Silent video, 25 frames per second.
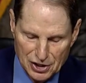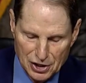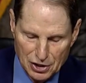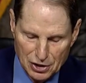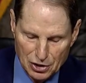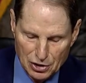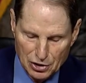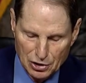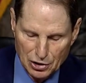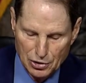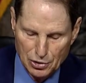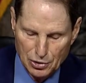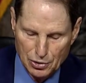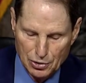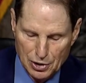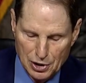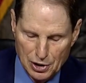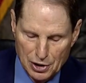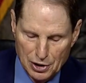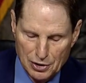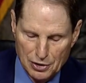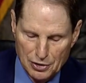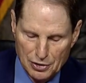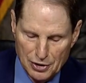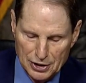
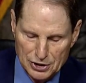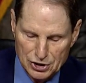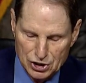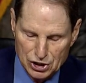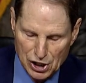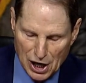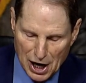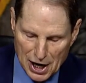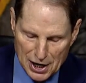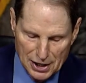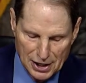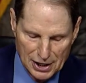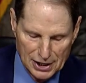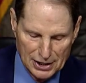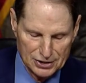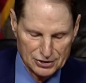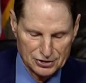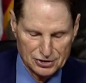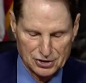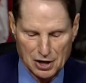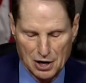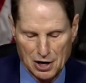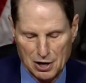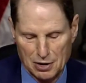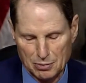included the
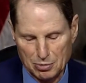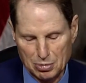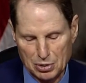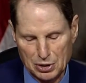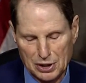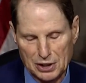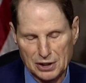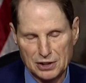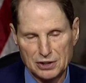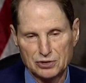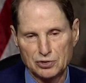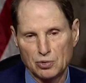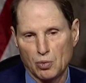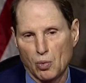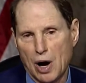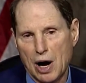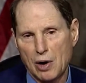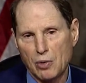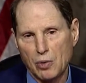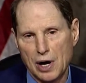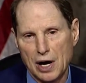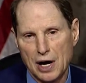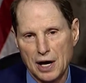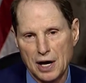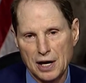Chinese companies
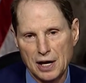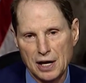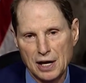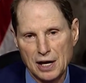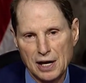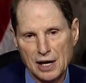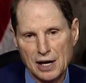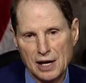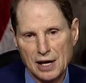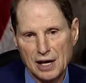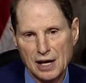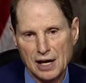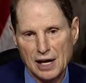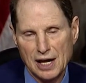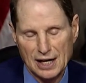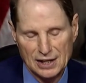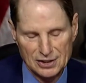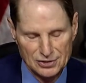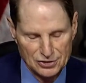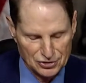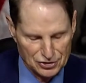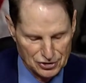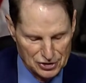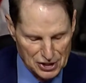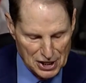Huawei
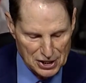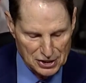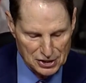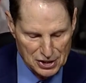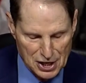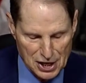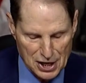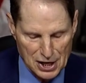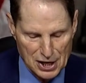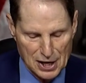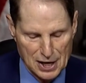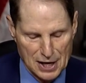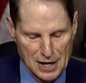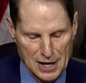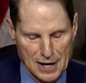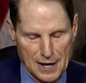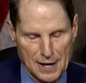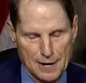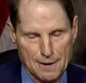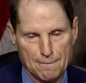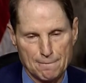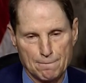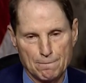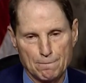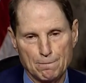and
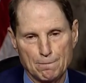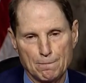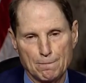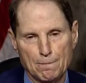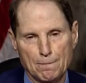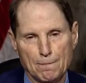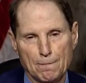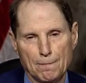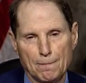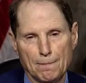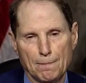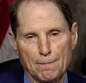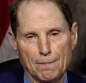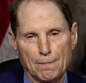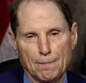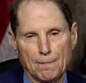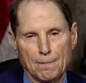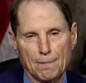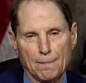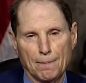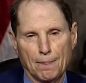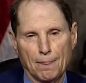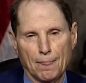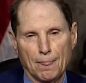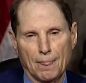ZTE.
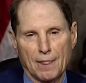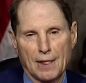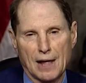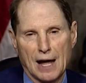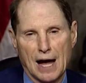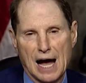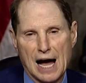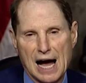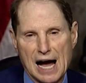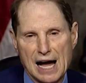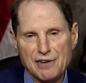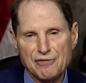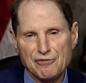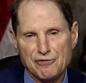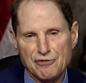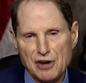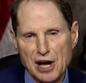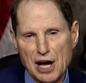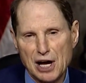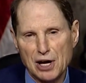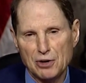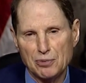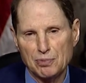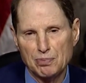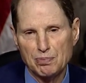I
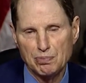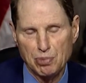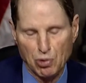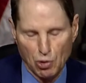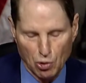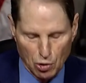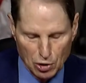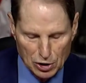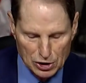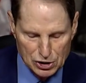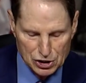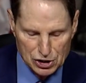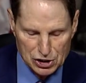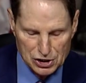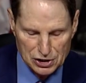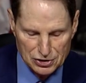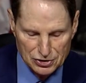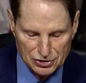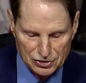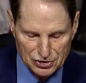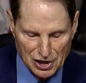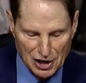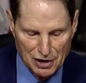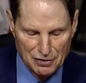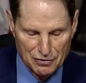found
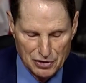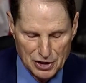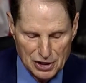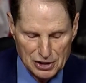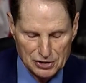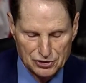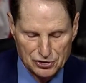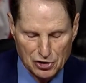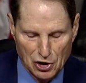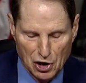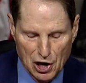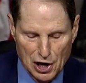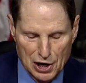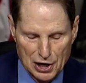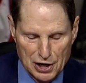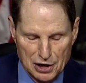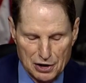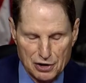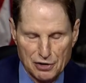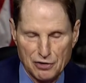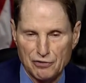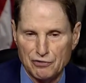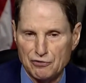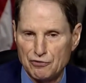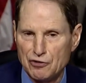portions of this audit
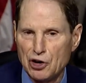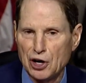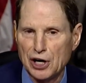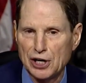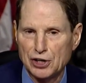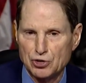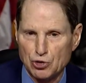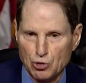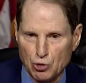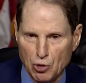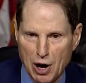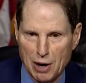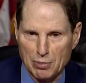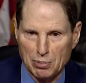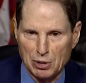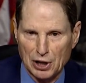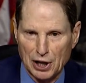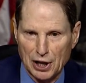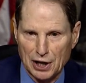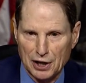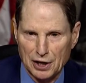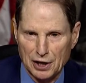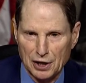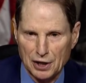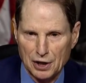very
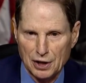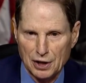troubling,